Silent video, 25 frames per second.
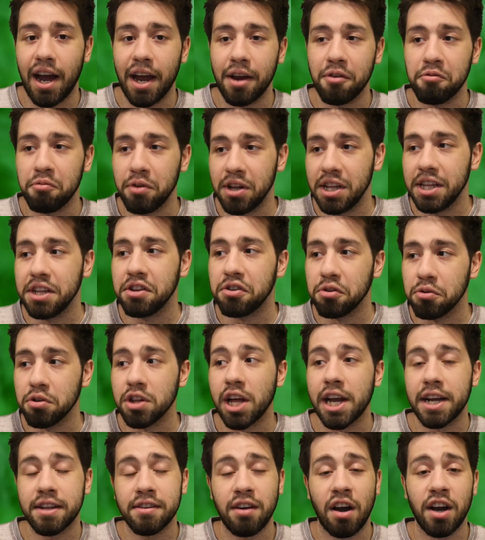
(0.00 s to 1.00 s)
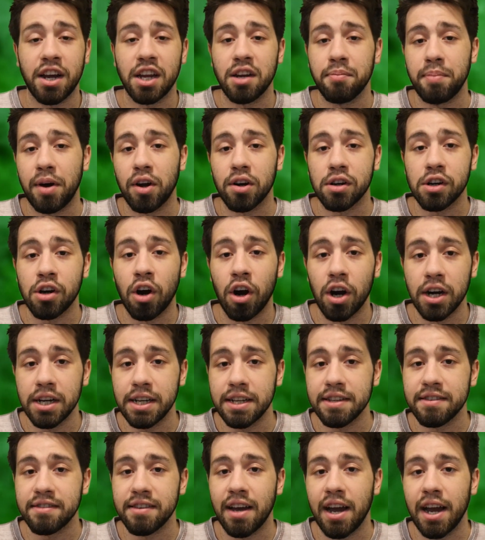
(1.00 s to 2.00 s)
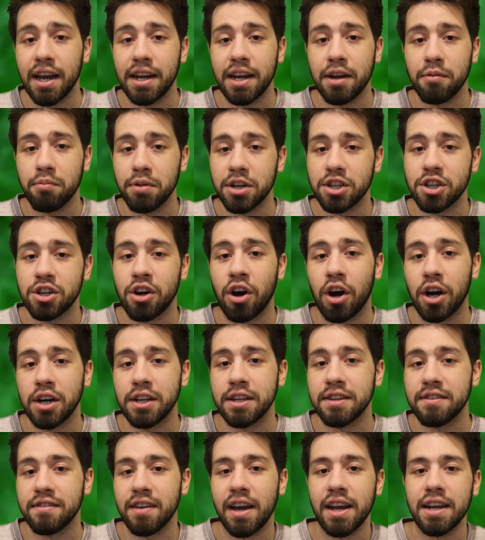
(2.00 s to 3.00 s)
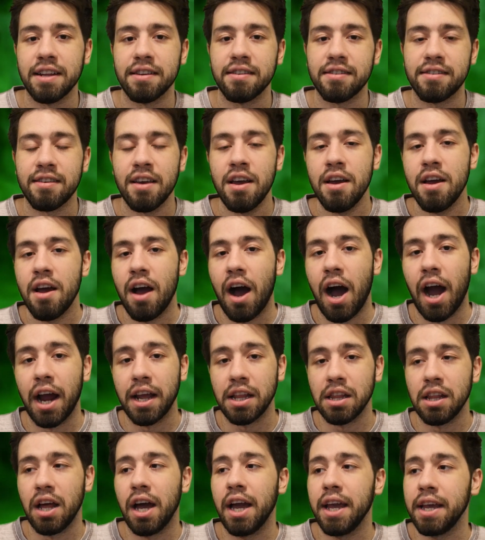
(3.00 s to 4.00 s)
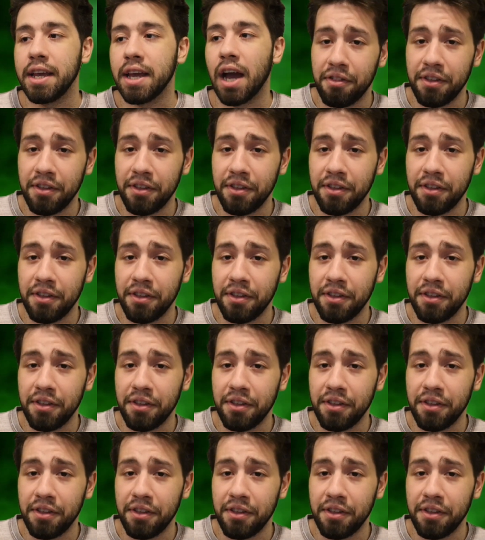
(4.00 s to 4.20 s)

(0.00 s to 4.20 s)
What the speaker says: I really do like talking about card design and which card designs I like.